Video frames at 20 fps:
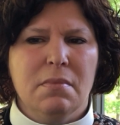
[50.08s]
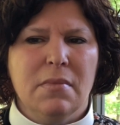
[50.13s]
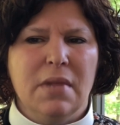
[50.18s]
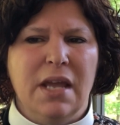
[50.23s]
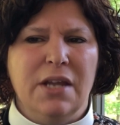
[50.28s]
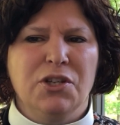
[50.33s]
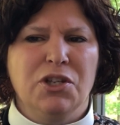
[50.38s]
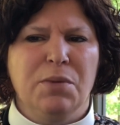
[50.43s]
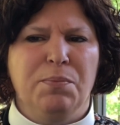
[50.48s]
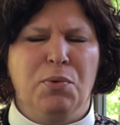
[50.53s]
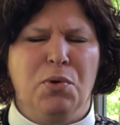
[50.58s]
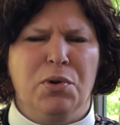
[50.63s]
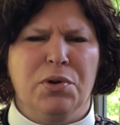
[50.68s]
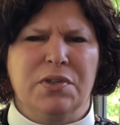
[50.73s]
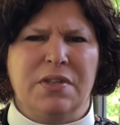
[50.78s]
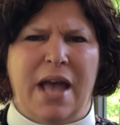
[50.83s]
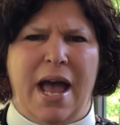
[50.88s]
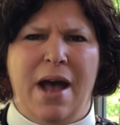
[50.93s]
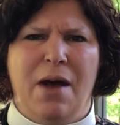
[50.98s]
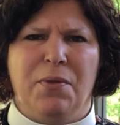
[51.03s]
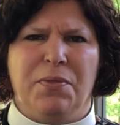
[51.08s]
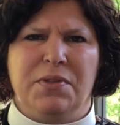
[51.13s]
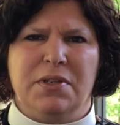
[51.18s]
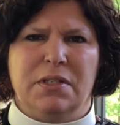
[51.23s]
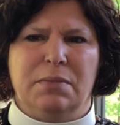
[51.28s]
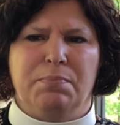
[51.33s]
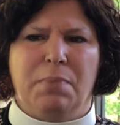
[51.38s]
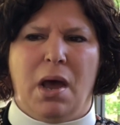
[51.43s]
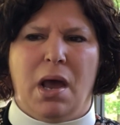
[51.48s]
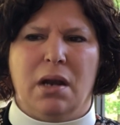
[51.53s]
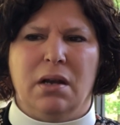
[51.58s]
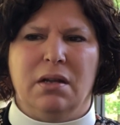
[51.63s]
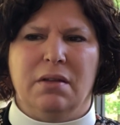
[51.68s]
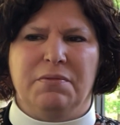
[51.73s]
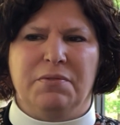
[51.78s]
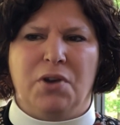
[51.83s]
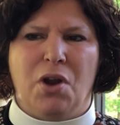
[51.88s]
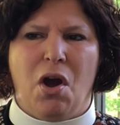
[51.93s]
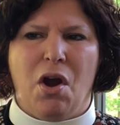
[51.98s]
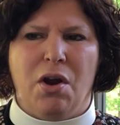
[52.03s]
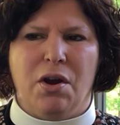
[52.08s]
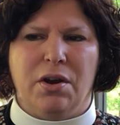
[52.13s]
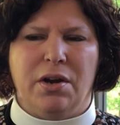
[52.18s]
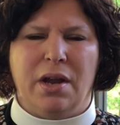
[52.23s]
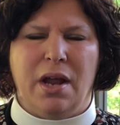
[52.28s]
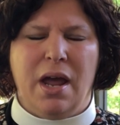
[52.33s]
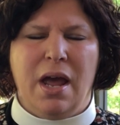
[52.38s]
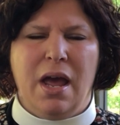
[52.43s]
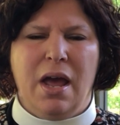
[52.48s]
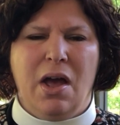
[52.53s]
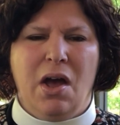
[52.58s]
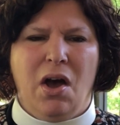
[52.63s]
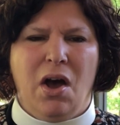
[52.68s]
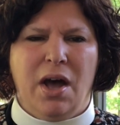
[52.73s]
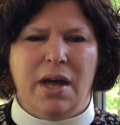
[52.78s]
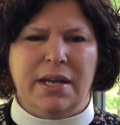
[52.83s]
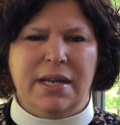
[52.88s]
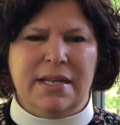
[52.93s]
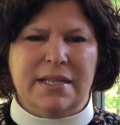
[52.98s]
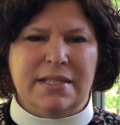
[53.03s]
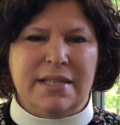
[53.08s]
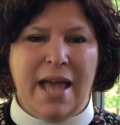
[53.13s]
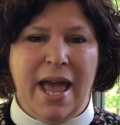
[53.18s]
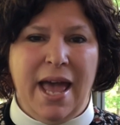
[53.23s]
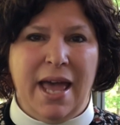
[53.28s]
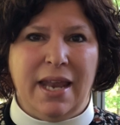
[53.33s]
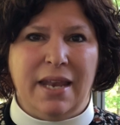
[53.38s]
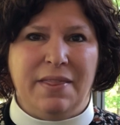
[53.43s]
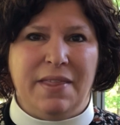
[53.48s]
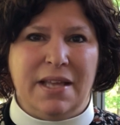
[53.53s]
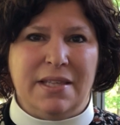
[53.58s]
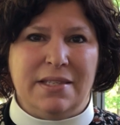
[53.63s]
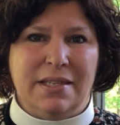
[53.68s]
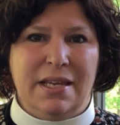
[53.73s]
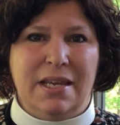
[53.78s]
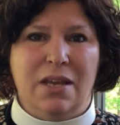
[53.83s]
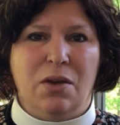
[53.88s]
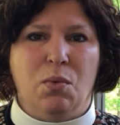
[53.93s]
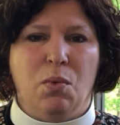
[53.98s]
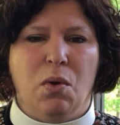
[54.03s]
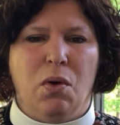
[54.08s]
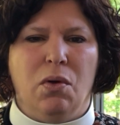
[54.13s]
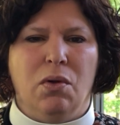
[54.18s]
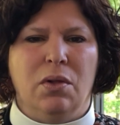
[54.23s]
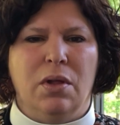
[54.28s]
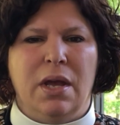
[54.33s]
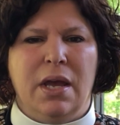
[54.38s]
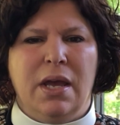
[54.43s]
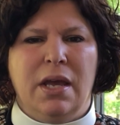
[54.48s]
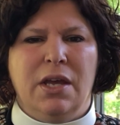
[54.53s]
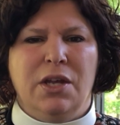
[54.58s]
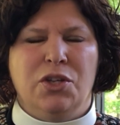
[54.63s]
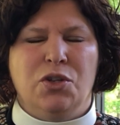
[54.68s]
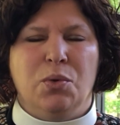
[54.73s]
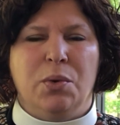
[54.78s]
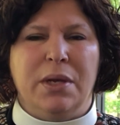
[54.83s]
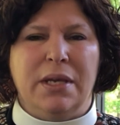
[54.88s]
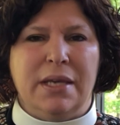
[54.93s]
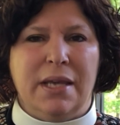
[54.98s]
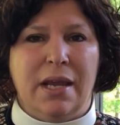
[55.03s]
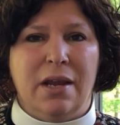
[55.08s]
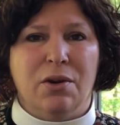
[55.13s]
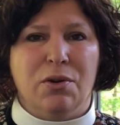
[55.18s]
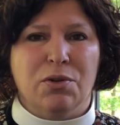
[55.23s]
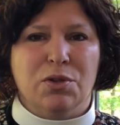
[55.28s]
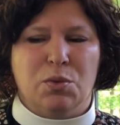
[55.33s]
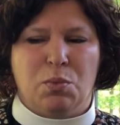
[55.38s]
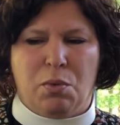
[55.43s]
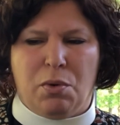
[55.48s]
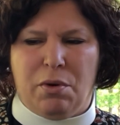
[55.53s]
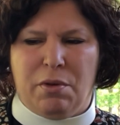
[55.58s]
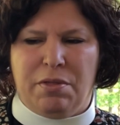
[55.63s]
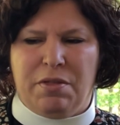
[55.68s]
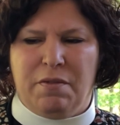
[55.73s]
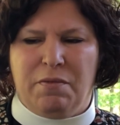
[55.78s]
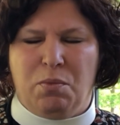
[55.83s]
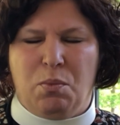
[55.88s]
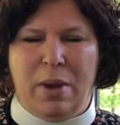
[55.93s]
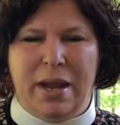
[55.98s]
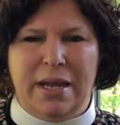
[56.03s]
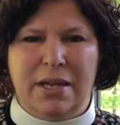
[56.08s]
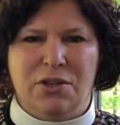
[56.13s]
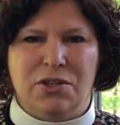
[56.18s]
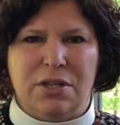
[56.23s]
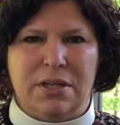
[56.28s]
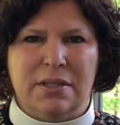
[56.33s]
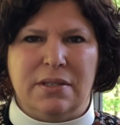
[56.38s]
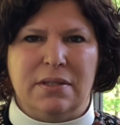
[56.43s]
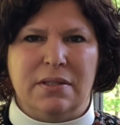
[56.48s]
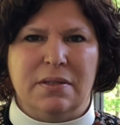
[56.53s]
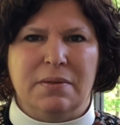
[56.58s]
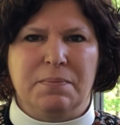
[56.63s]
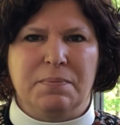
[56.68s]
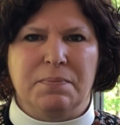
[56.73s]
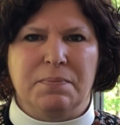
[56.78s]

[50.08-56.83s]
And she pours out this bottle of nard on his head that's equal to a year's worth of wages.